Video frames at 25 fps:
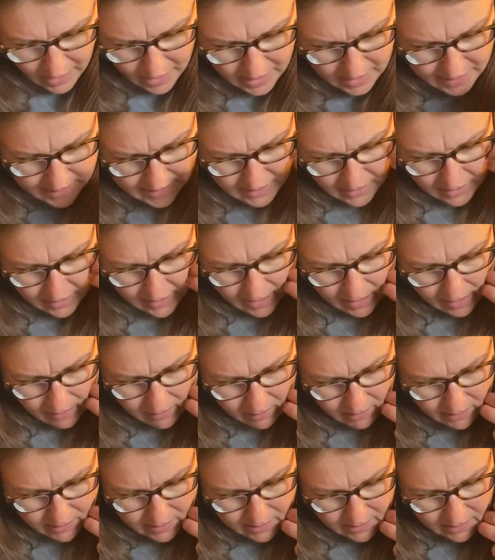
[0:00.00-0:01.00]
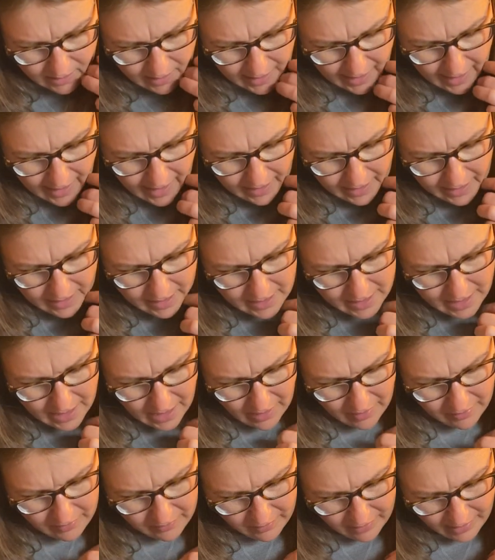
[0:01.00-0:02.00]
So they looked at
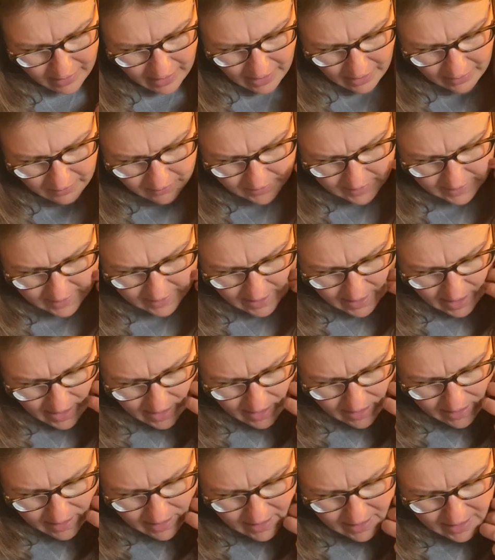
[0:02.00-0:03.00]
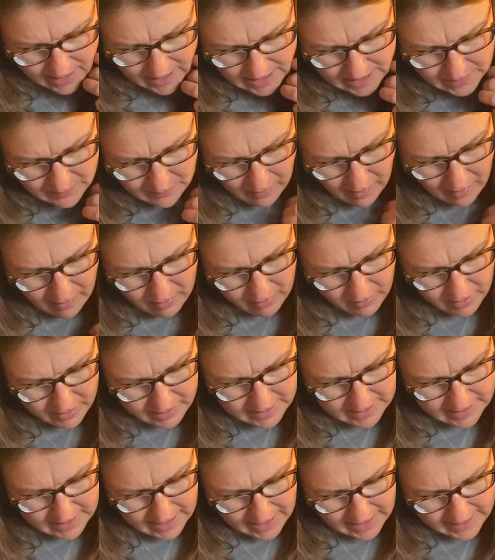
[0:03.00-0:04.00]
another house. This one looks
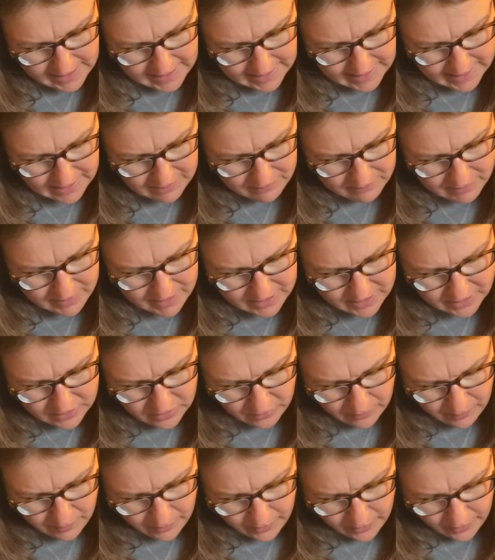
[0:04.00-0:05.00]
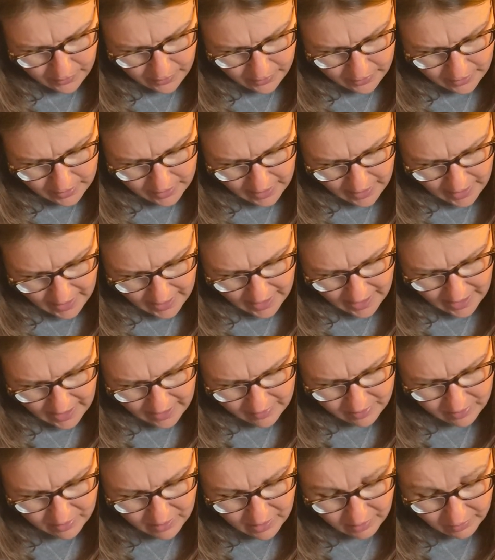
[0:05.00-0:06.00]
nice, said Mr. Bird,
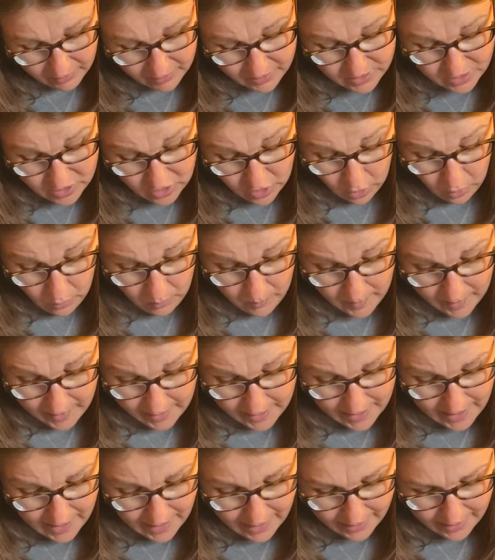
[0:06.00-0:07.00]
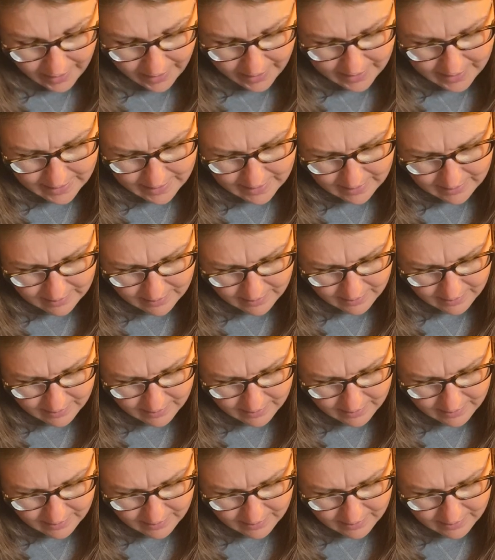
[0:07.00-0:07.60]
and there's nobody in it.